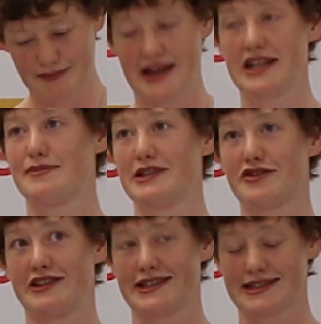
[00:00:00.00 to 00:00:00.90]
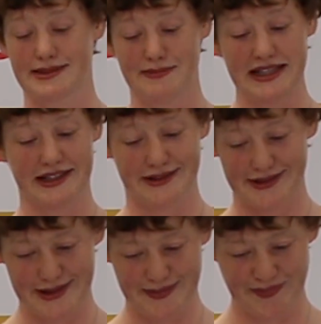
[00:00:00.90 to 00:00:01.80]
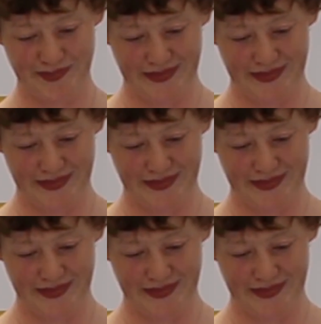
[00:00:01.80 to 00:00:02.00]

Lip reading: Management treat us as minions.